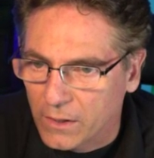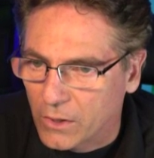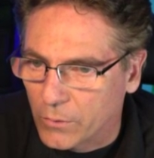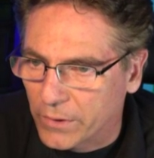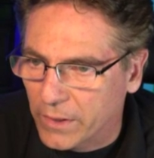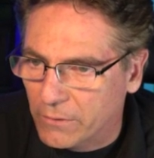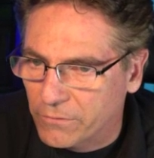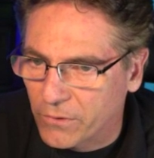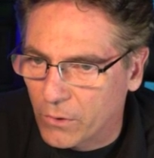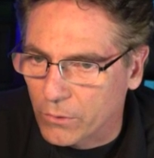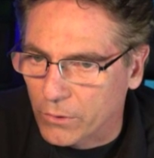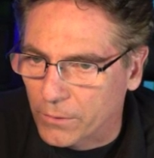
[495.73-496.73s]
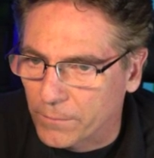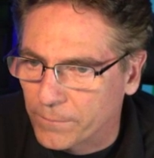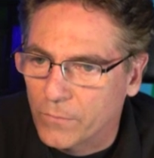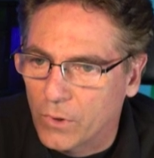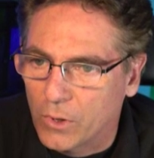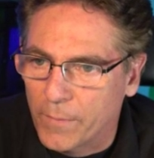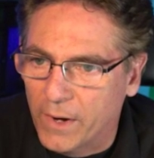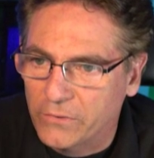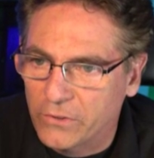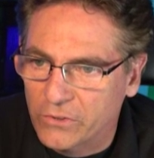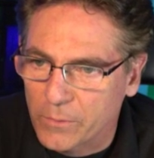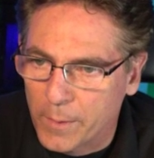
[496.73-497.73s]
go into that folder. On my
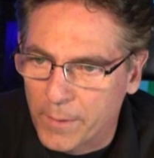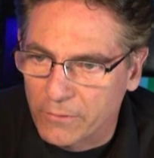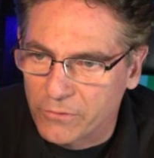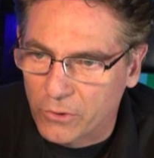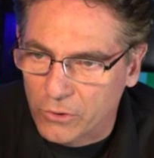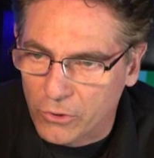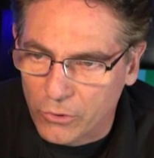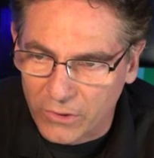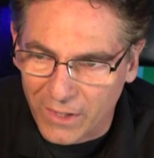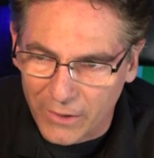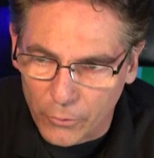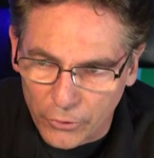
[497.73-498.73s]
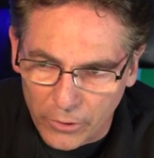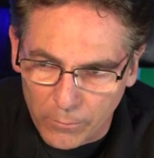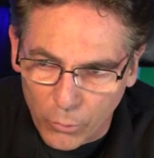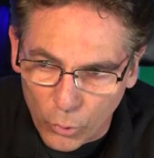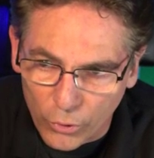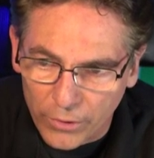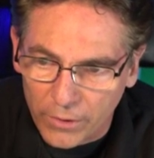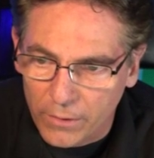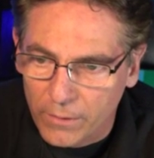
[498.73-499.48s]
system, I made a folder called Lioran Board.